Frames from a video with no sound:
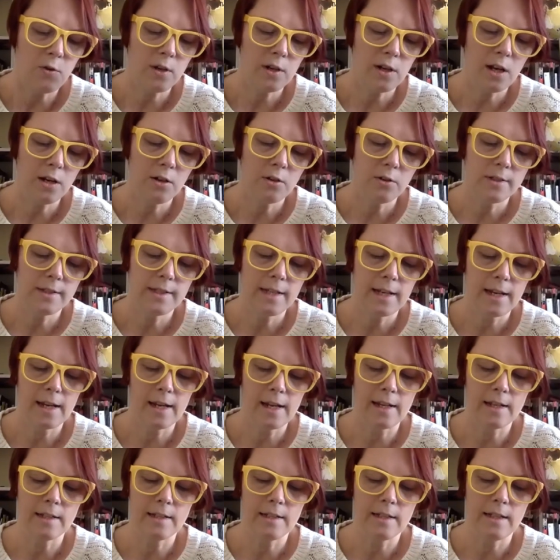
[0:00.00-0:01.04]
can
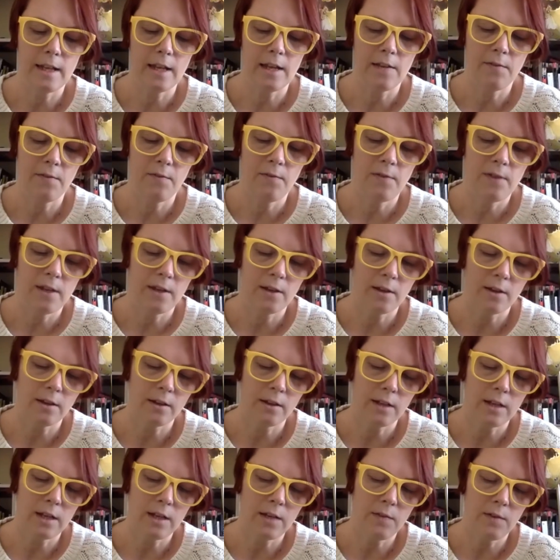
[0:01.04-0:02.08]
understand and feel,
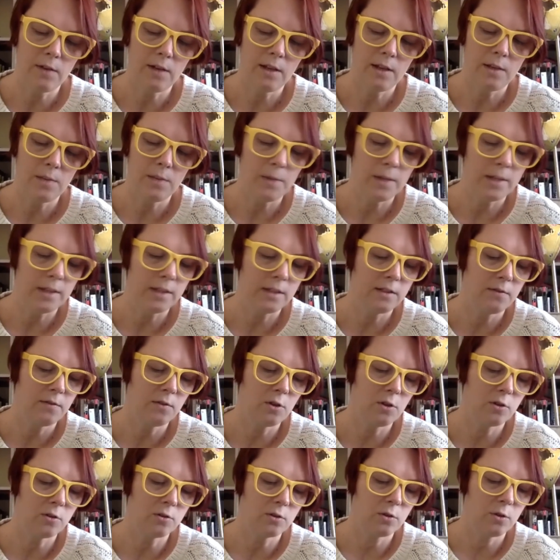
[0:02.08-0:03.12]
even in the midst of
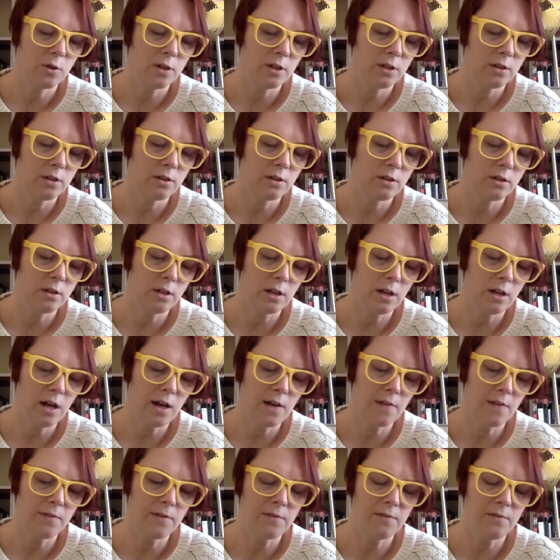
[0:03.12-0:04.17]
those critical and
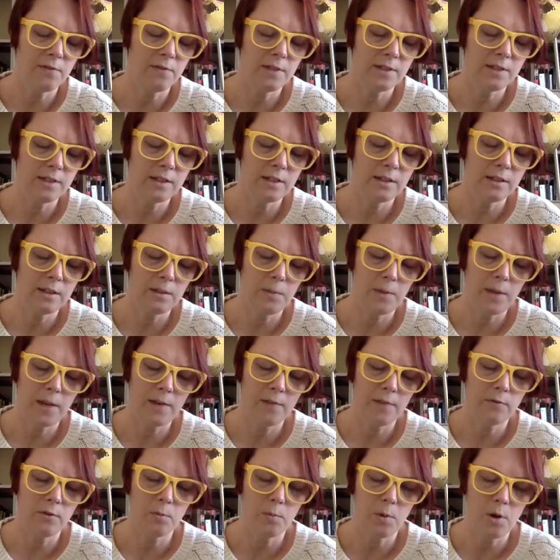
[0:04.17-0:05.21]
often physically
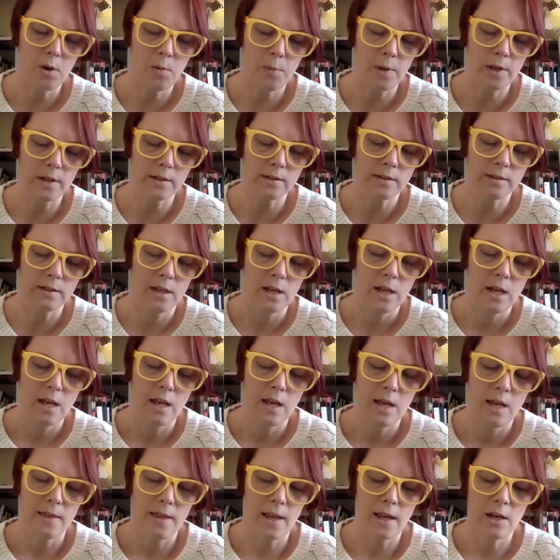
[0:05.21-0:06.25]
painful moments,
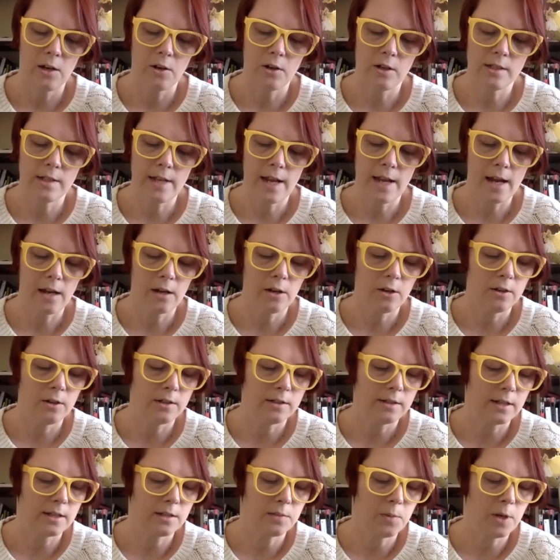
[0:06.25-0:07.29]
that your attacker
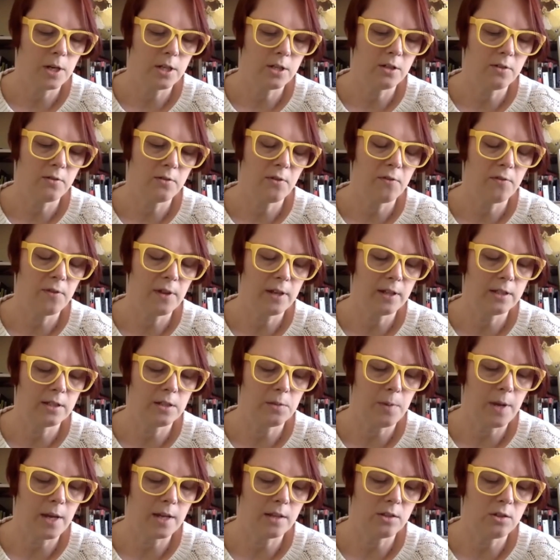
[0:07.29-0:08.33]
is as much of a
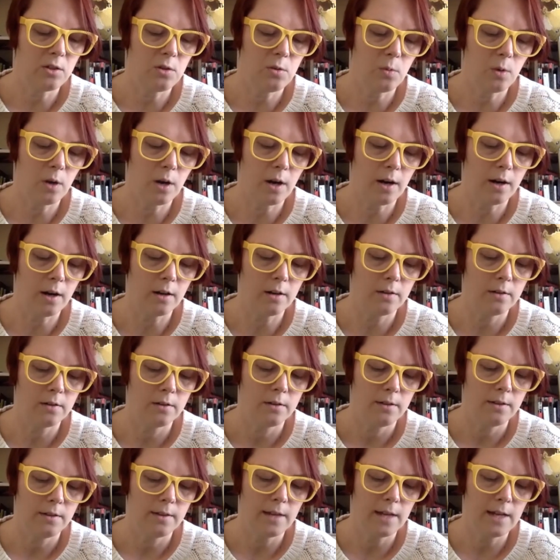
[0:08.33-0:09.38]
victim as you are,
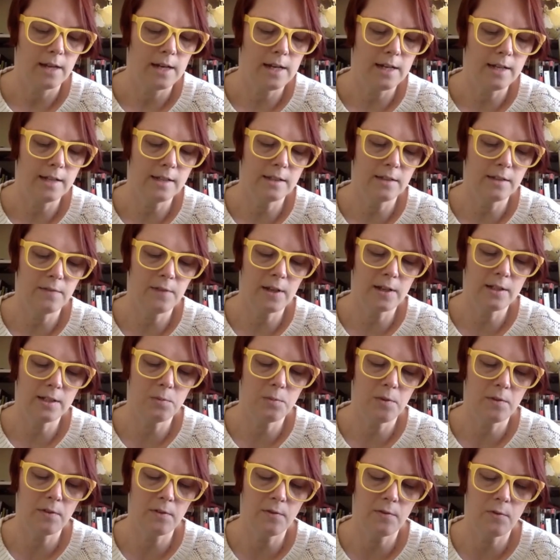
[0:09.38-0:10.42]
that he is a victim
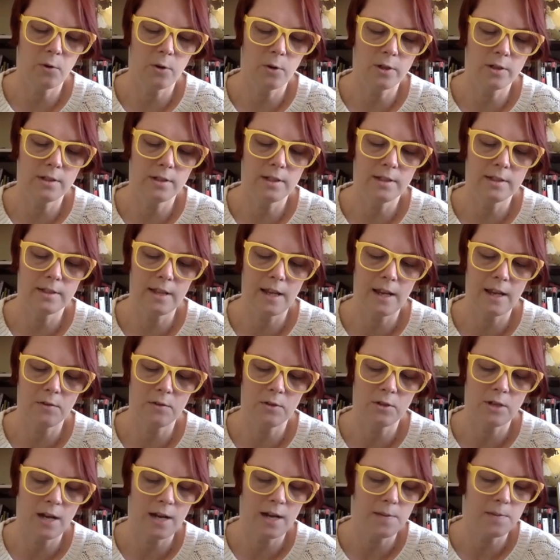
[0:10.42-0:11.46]
of the forces that have
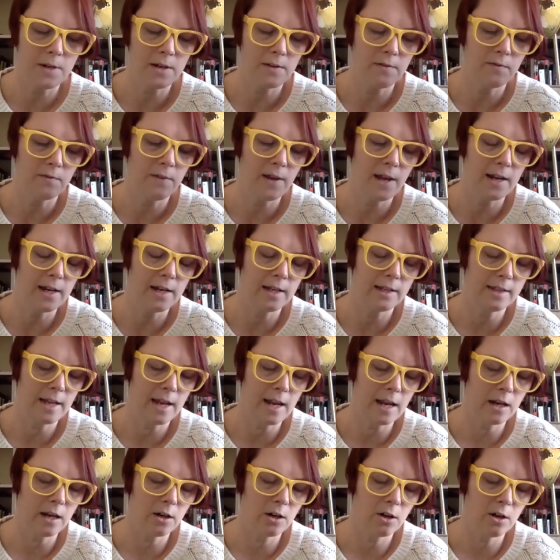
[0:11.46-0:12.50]
shaped and fed his
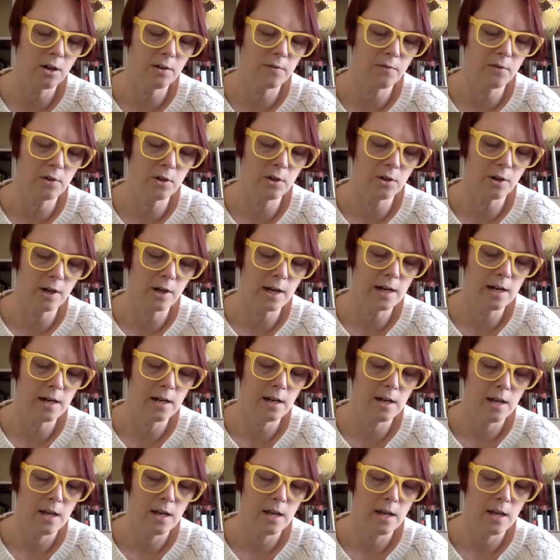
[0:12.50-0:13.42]
anger and fury,